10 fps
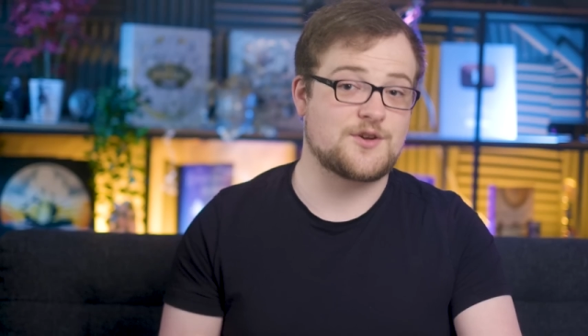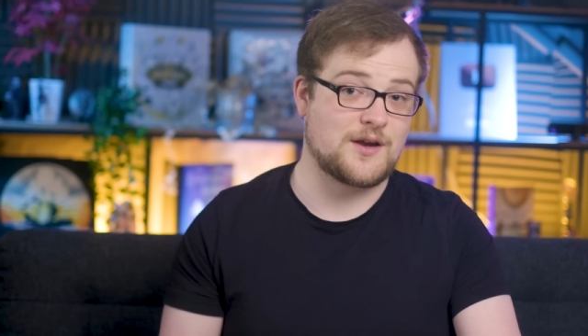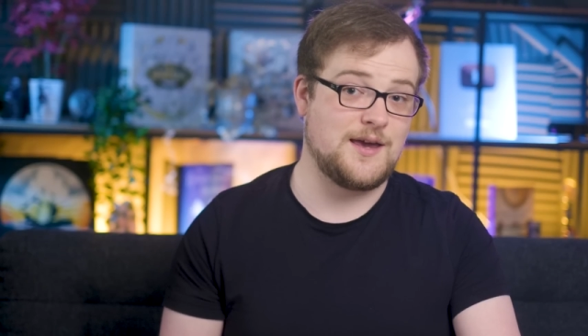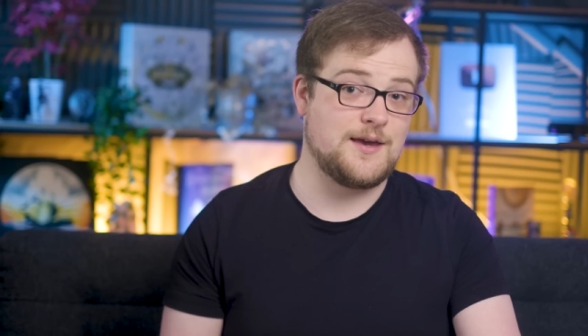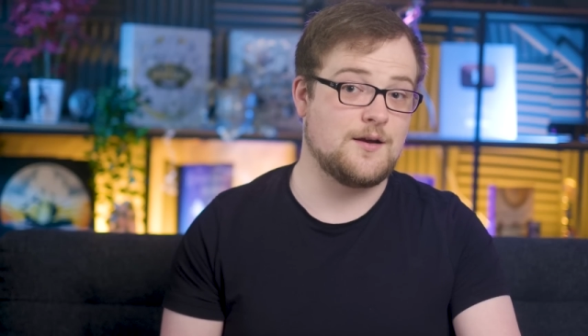are
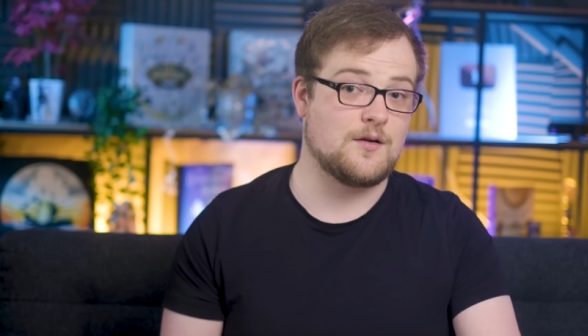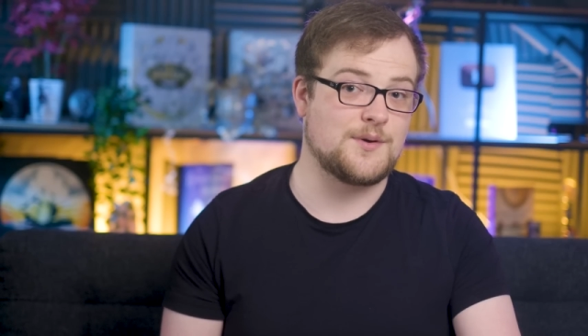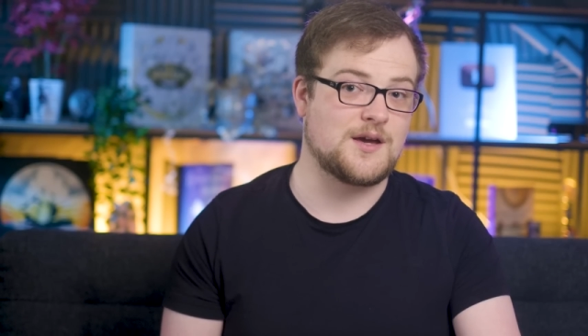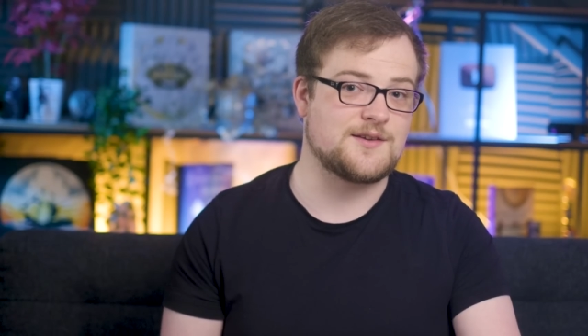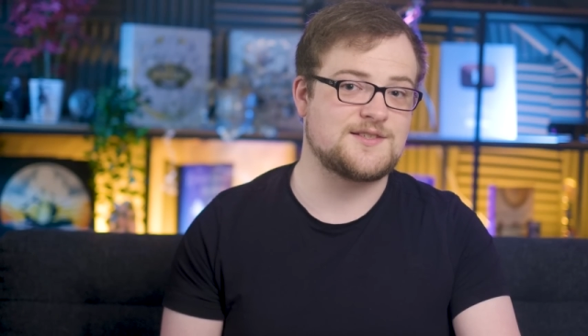key here,
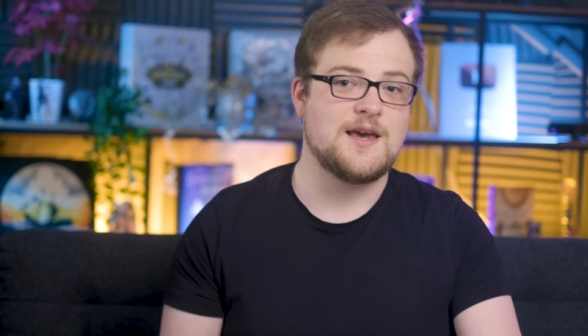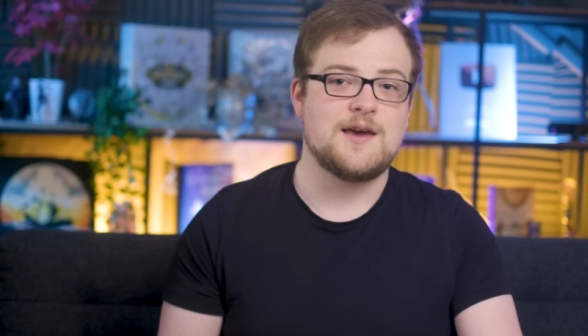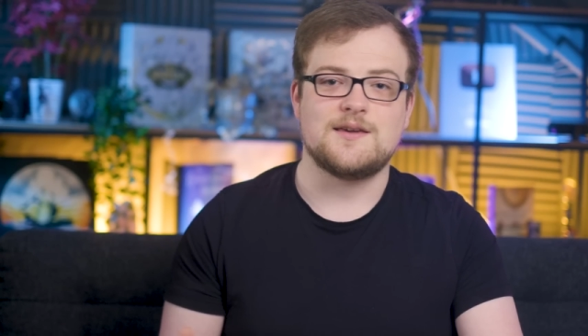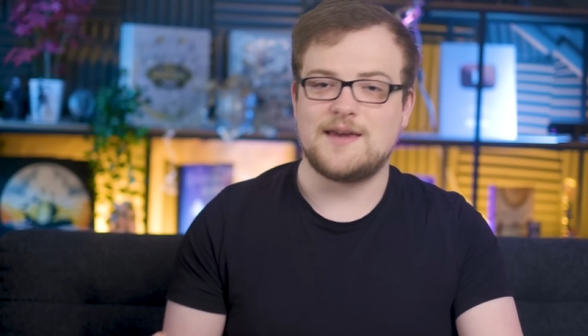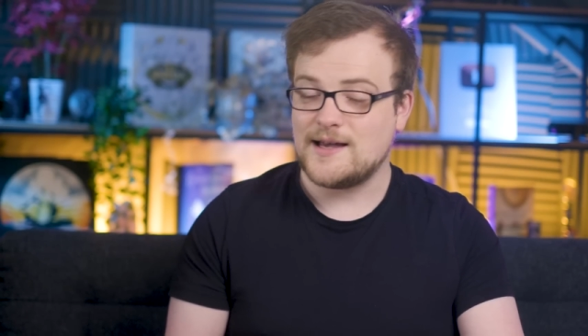because
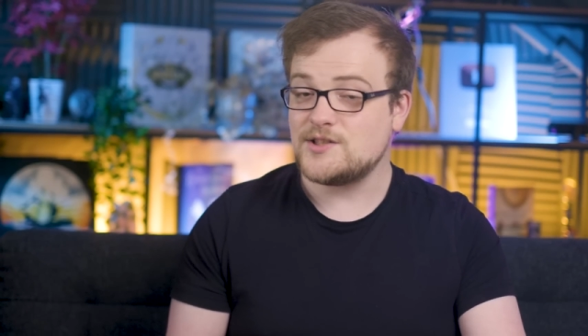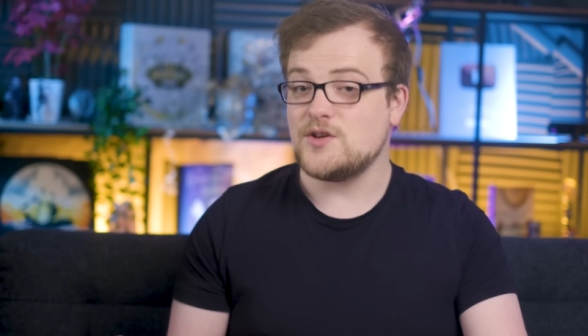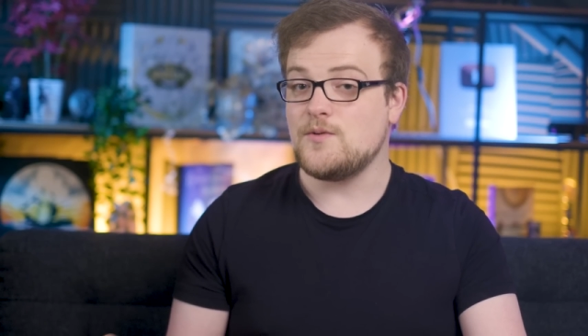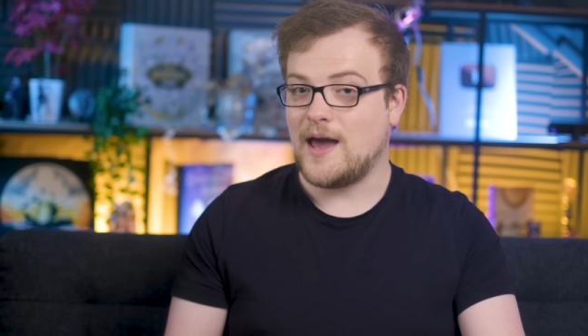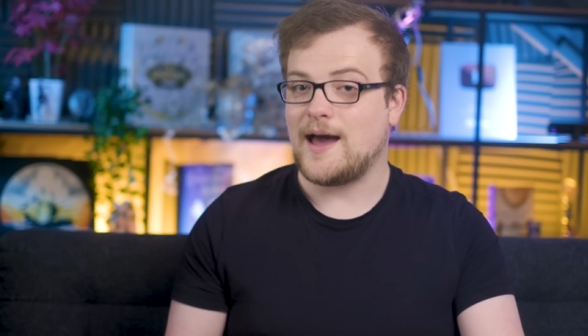yes,
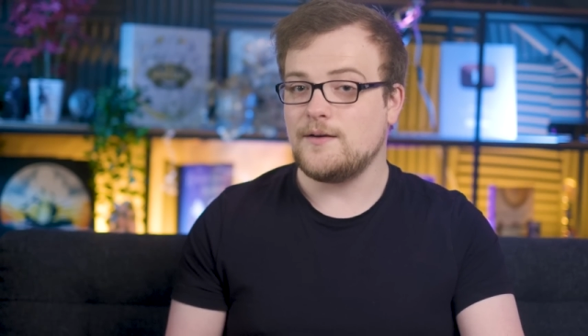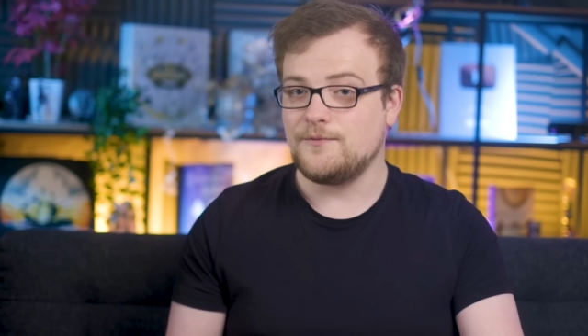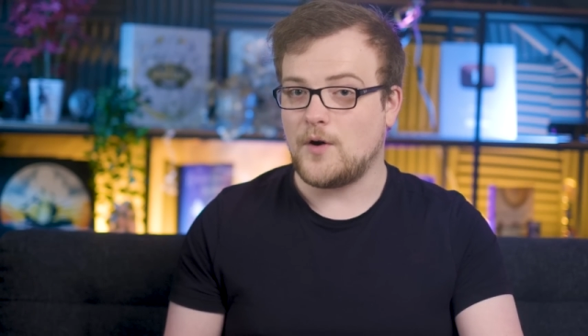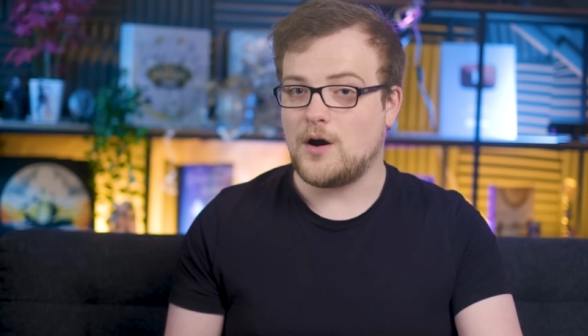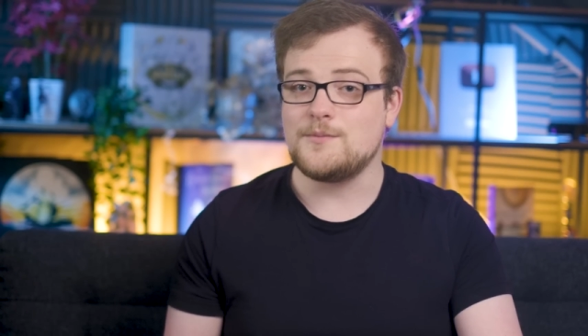you can
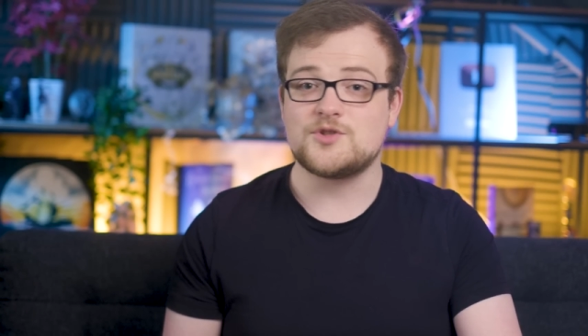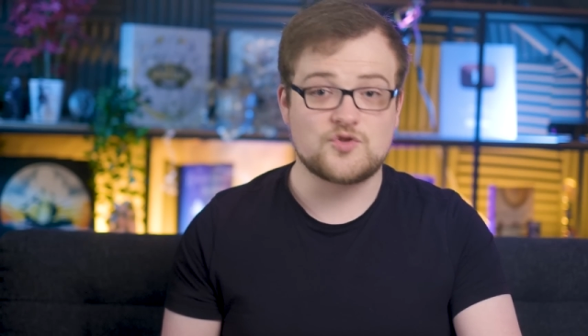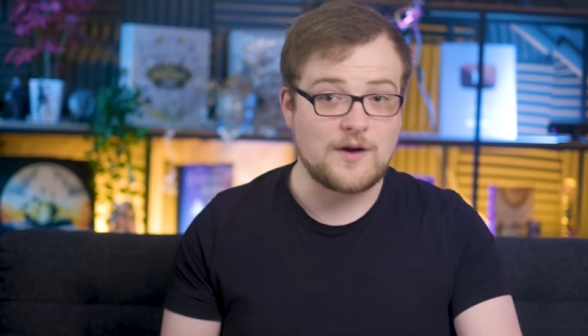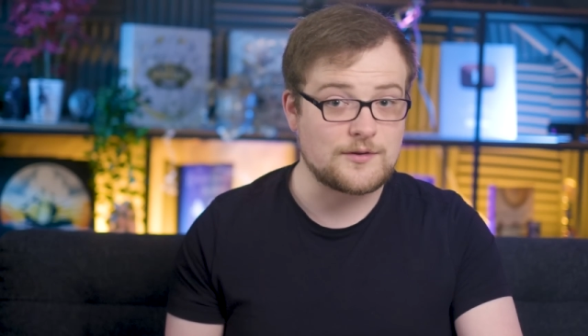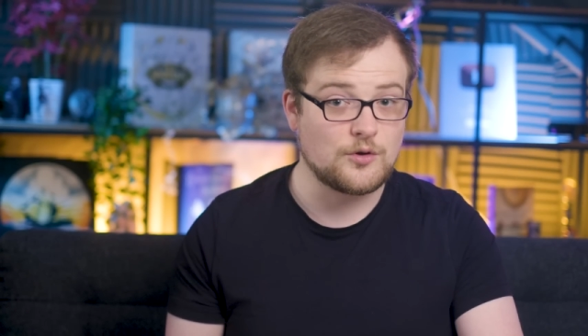farm
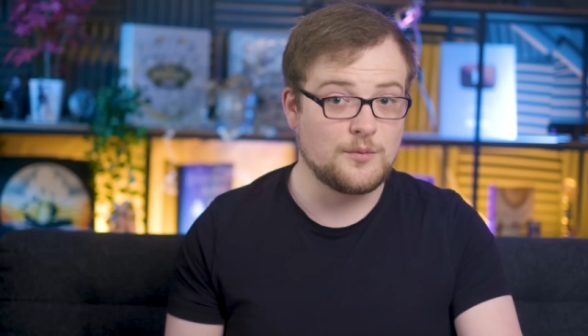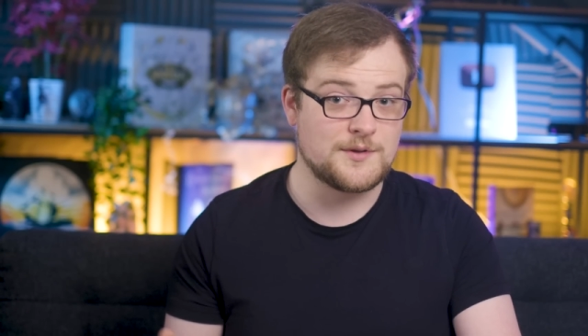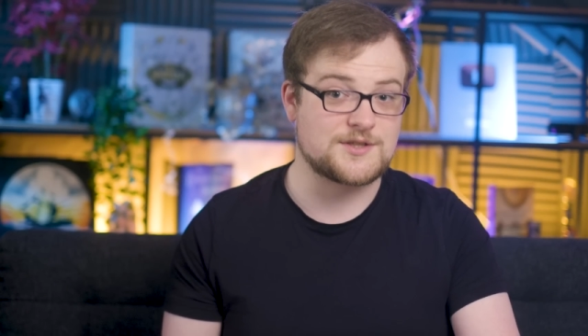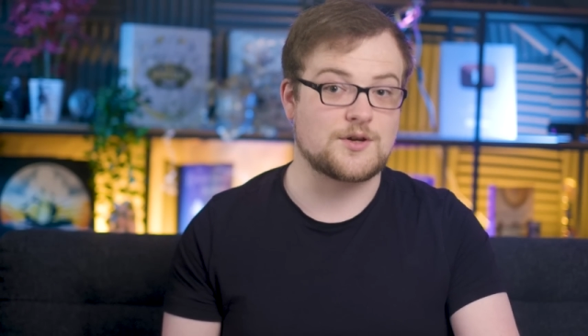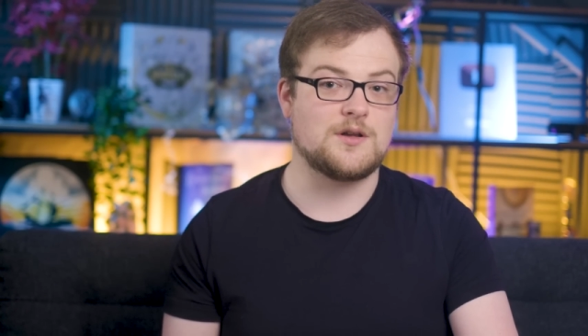Stratholme
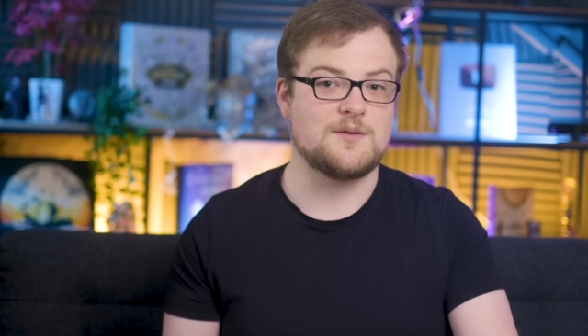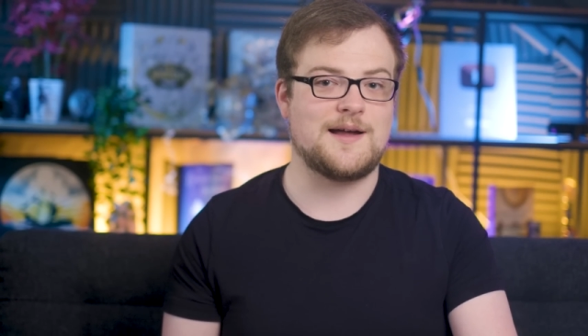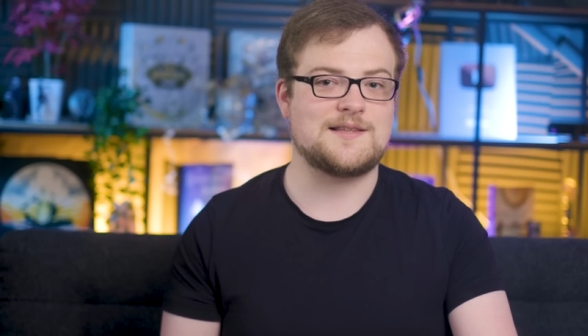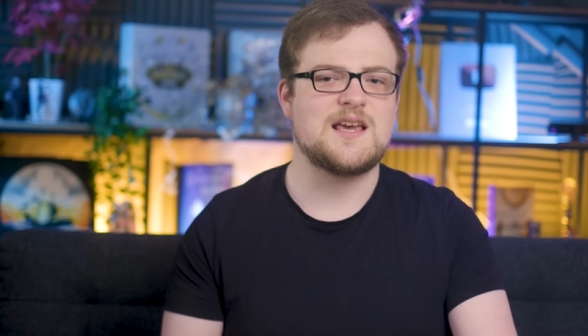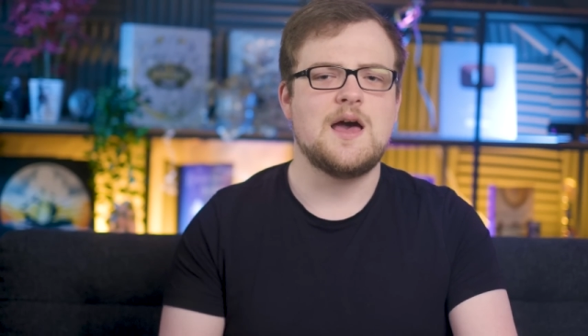and
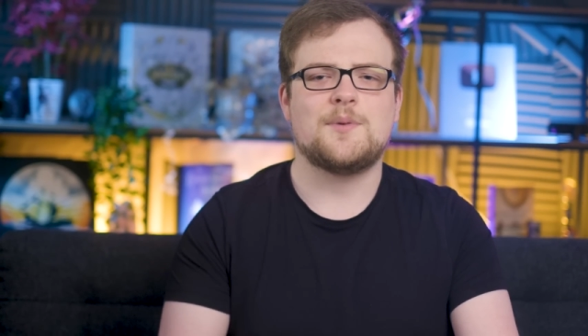Scholomance,